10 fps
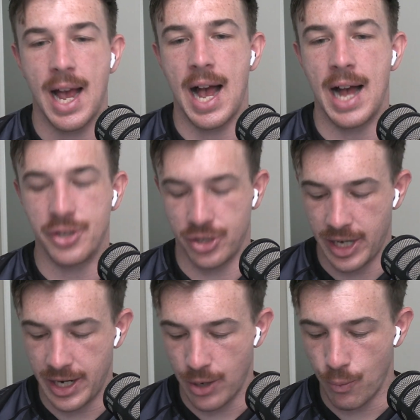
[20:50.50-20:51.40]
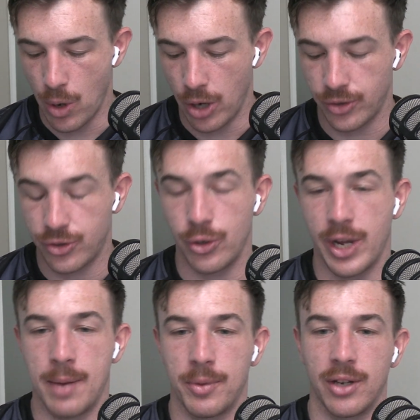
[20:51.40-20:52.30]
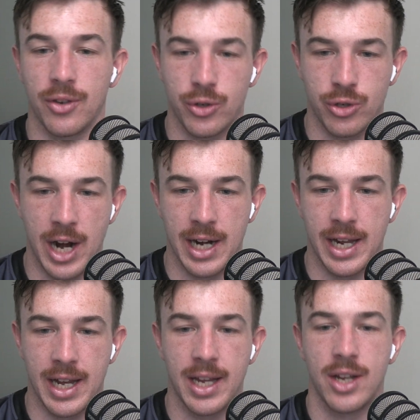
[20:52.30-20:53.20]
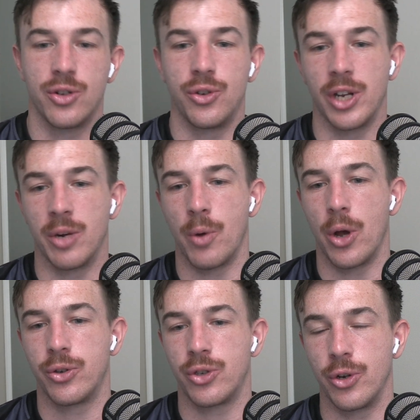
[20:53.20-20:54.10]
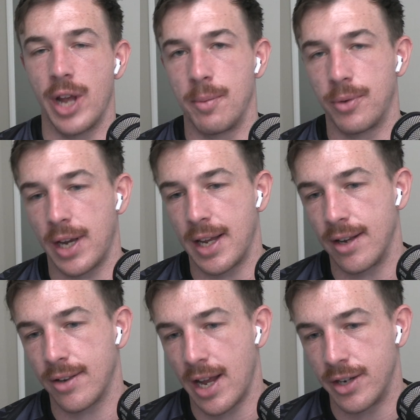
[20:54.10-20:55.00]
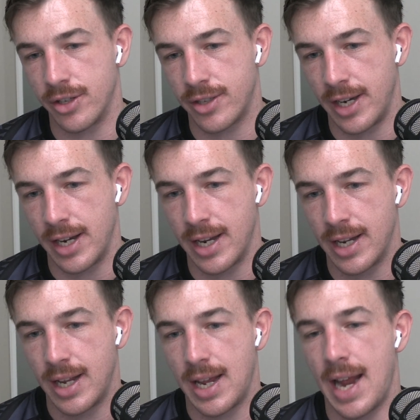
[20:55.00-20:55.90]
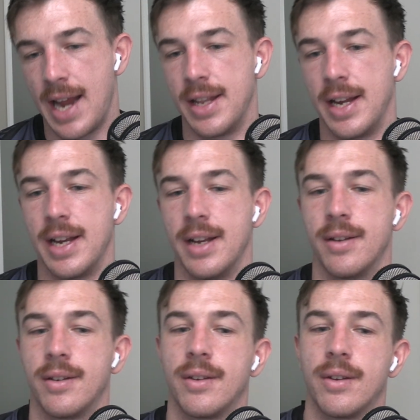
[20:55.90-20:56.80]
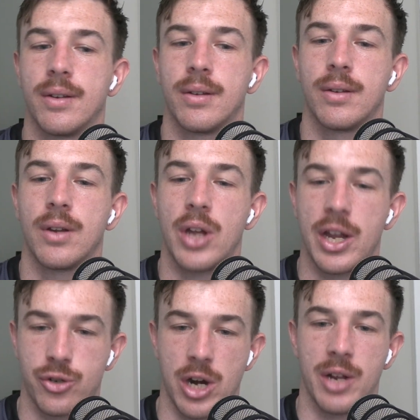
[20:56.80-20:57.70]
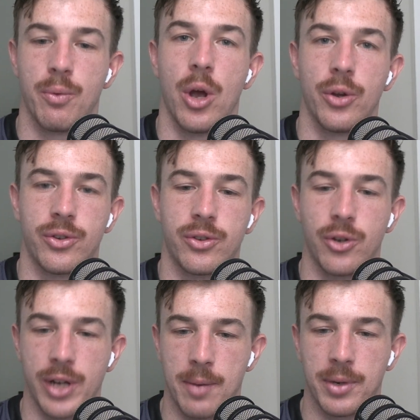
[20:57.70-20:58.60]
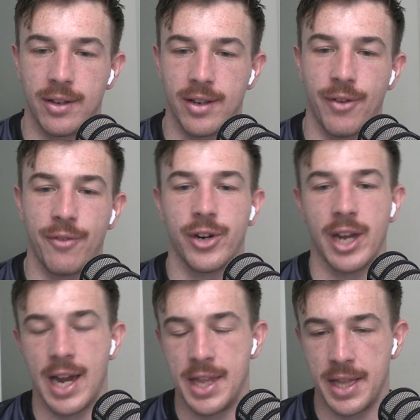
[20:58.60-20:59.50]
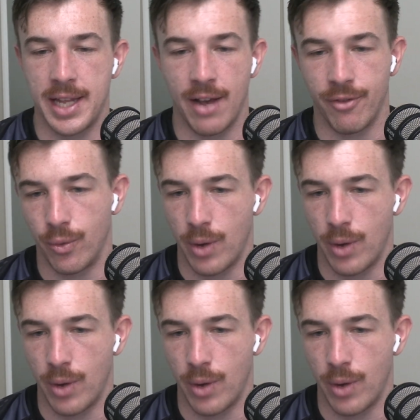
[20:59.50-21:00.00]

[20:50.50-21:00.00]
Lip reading: Argentina will host 2 games against Australia. New Zealand will host 2 games against Argentina, and then Australia will host 2 games against South Africa, and then the other